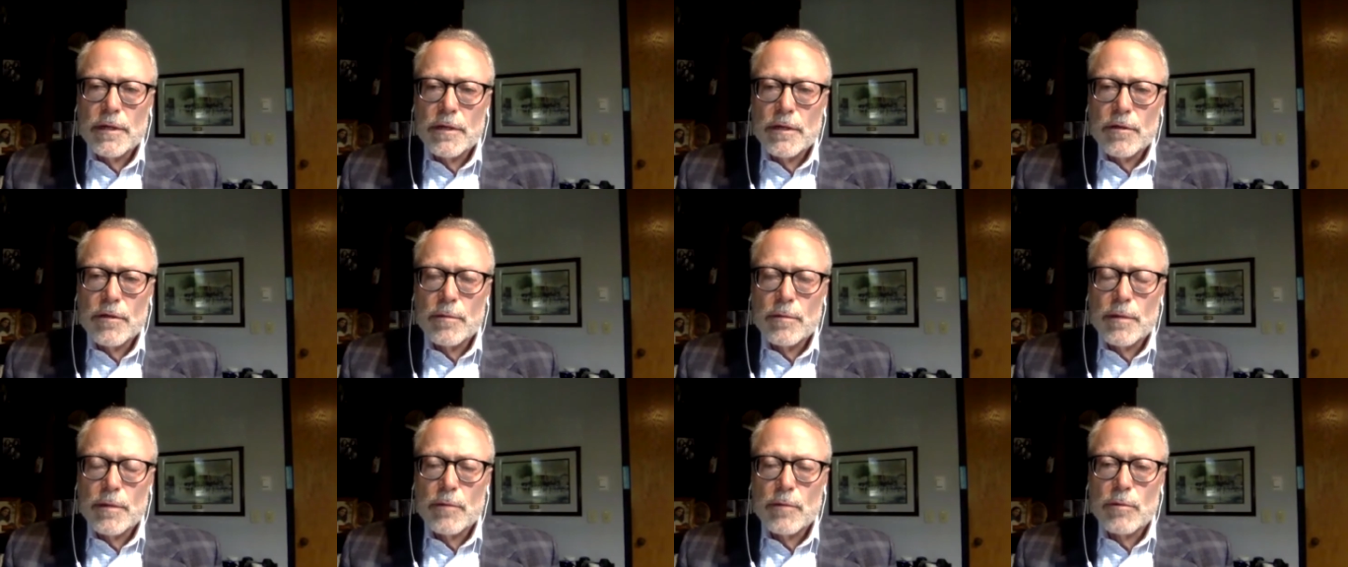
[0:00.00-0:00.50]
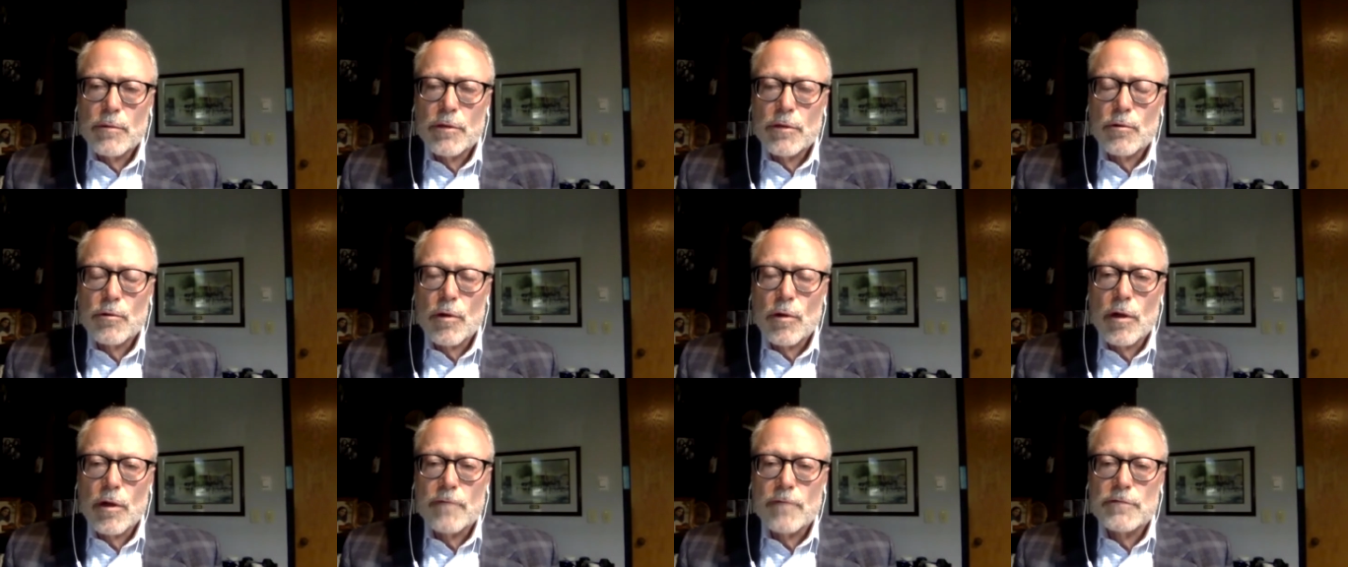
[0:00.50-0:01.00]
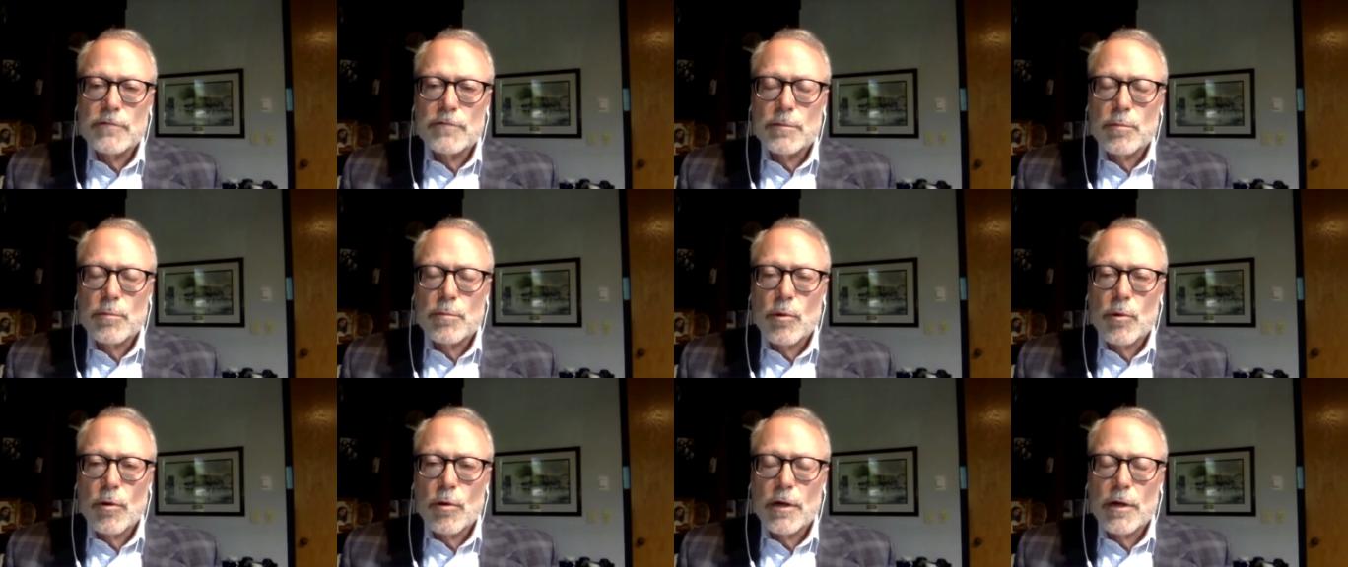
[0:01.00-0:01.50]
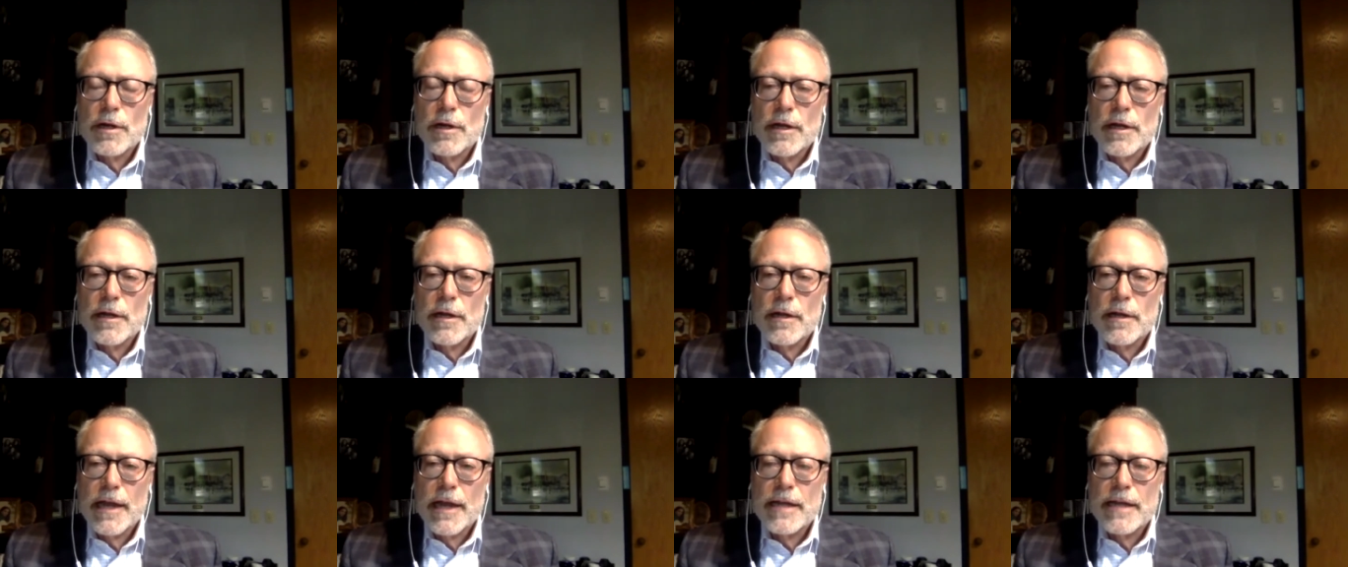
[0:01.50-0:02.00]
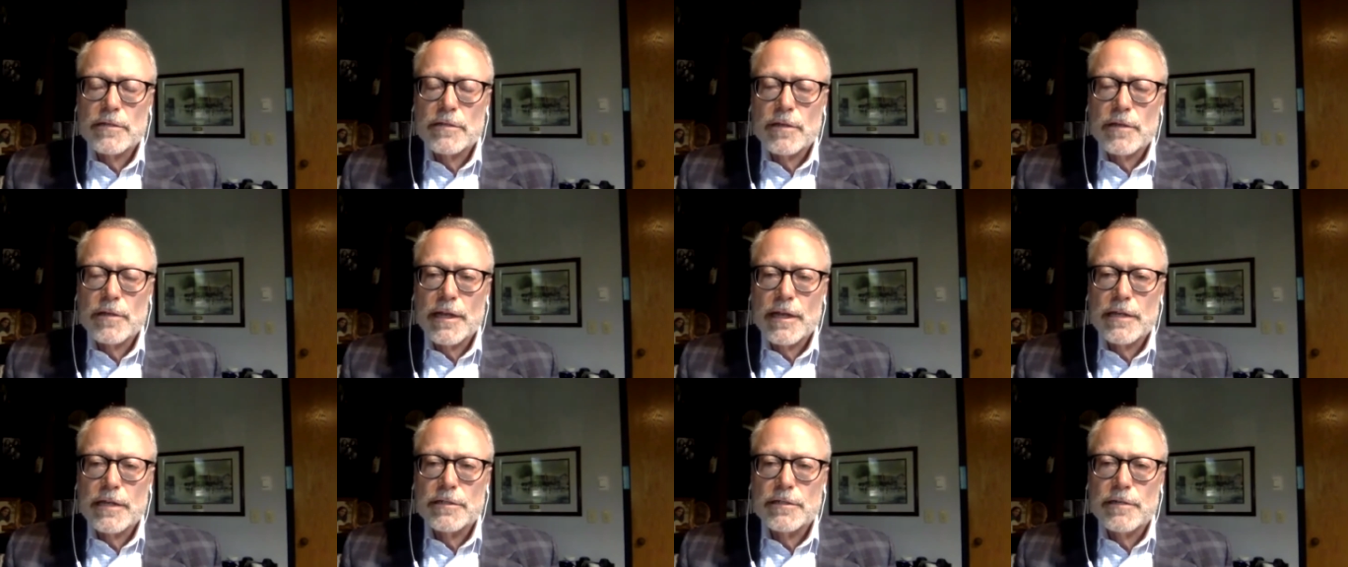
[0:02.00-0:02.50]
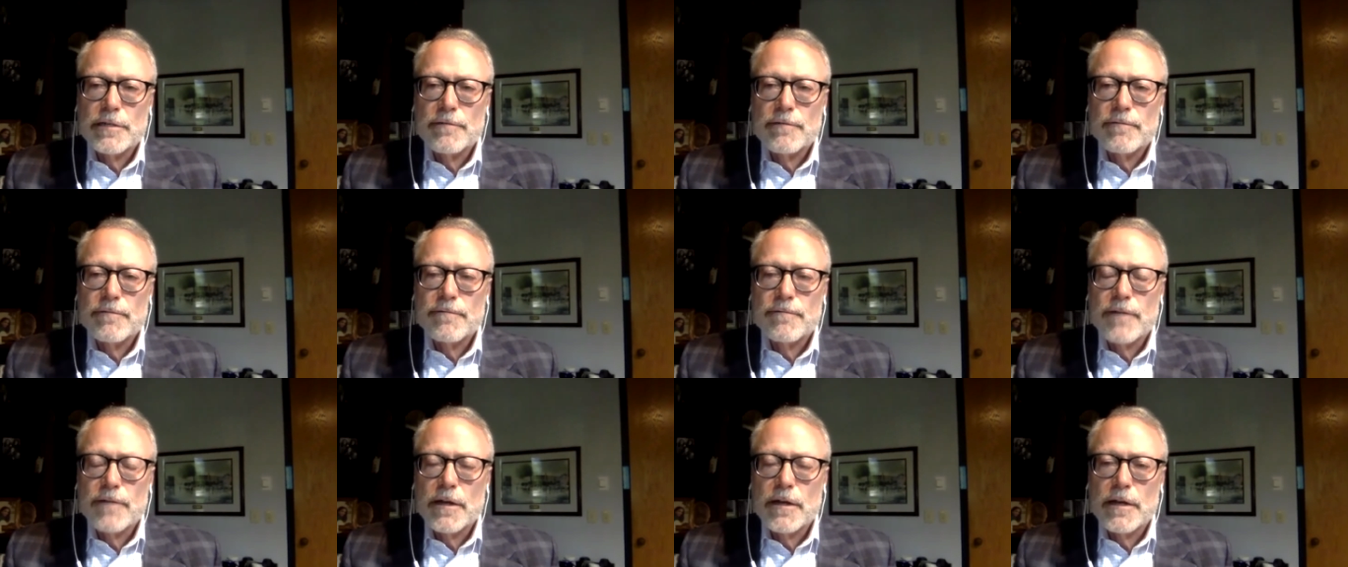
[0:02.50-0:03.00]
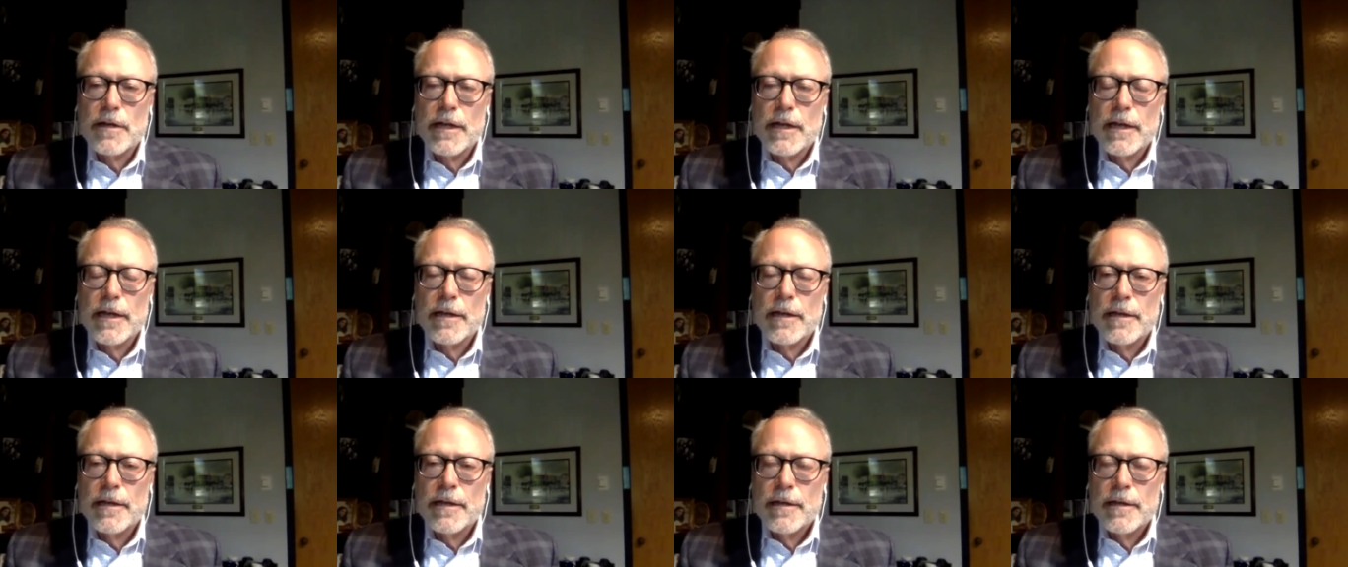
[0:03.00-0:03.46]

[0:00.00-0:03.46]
Could have been a withdrawal of support, cancellation of funding,